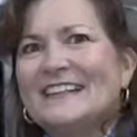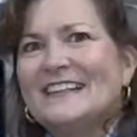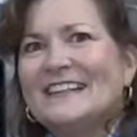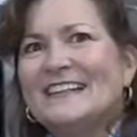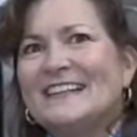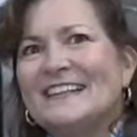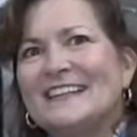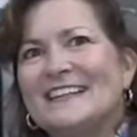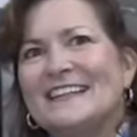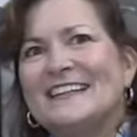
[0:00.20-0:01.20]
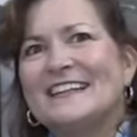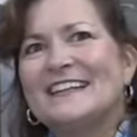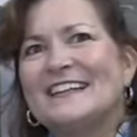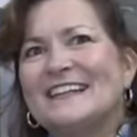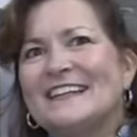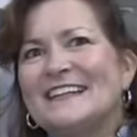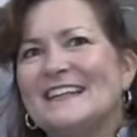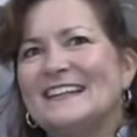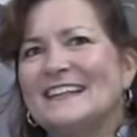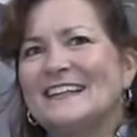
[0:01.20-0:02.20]

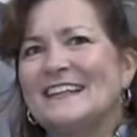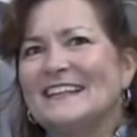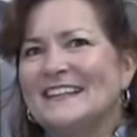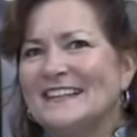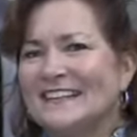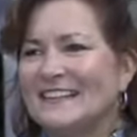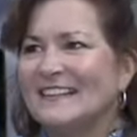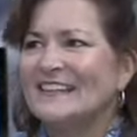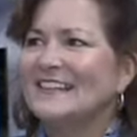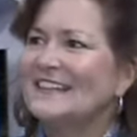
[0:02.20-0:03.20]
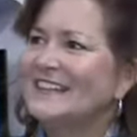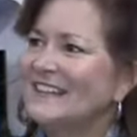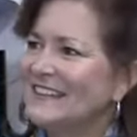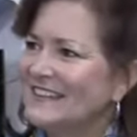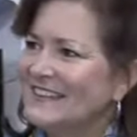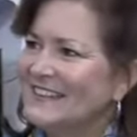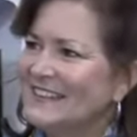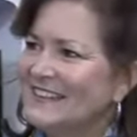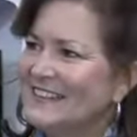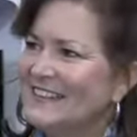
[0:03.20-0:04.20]

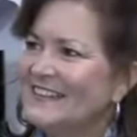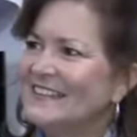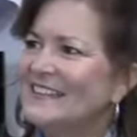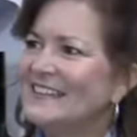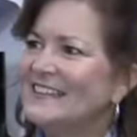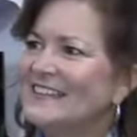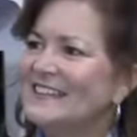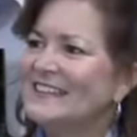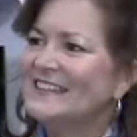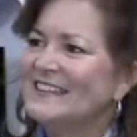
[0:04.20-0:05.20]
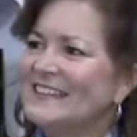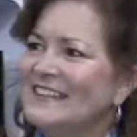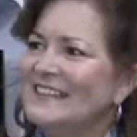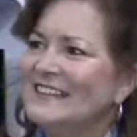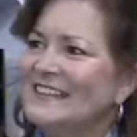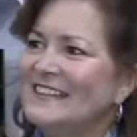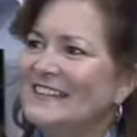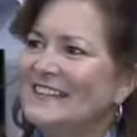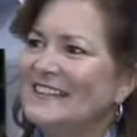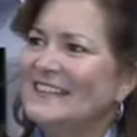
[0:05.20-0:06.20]

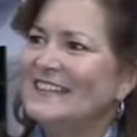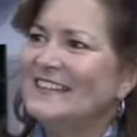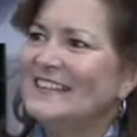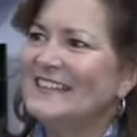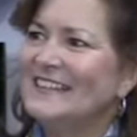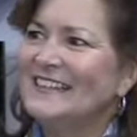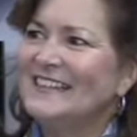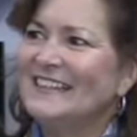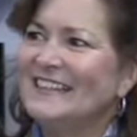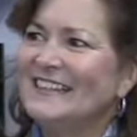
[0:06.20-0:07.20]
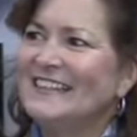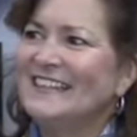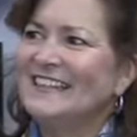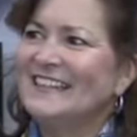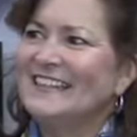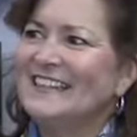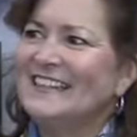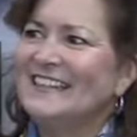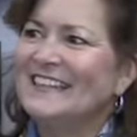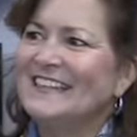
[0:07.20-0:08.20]
(not speaking)